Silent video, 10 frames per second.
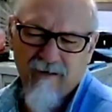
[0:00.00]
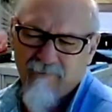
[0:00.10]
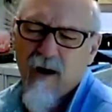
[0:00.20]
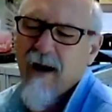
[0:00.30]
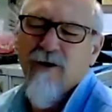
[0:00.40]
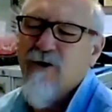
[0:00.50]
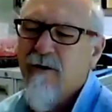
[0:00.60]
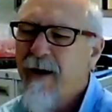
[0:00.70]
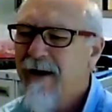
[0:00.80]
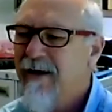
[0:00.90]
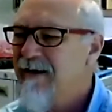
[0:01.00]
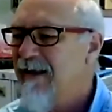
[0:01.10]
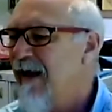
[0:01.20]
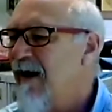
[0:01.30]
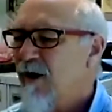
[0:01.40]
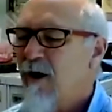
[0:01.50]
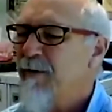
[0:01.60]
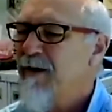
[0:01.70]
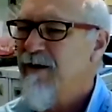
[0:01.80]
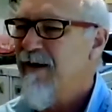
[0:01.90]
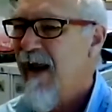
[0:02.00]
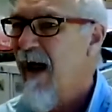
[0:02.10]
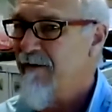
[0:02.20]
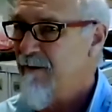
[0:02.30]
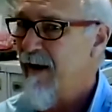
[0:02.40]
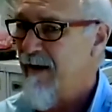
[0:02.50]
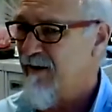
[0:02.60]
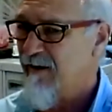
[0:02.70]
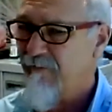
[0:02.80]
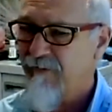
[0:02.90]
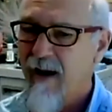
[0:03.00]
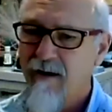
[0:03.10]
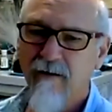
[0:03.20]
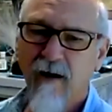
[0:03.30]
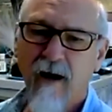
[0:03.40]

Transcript: My attitude about it is that the only competition that you have is about yourself now.